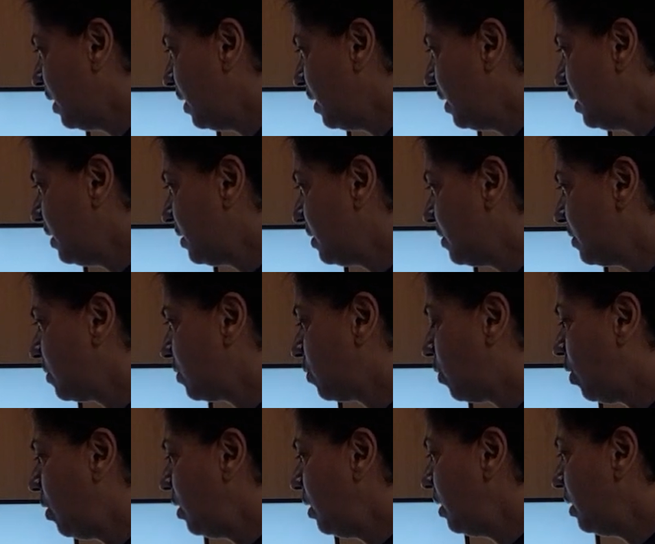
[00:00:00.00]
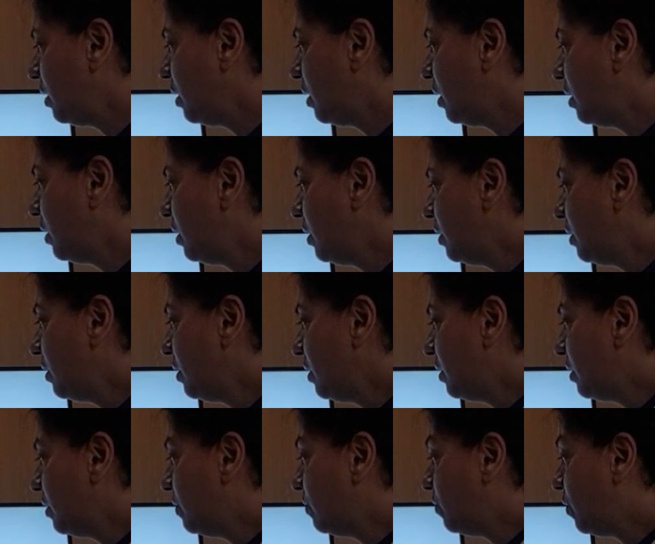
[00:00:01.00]
It is called
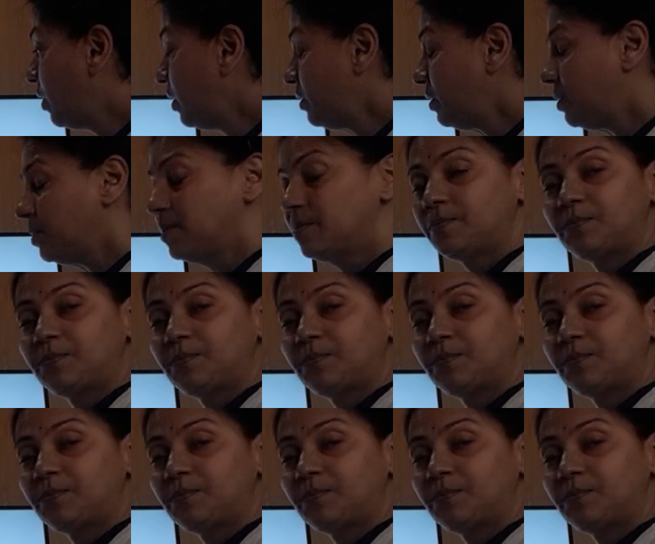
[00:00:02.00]
what?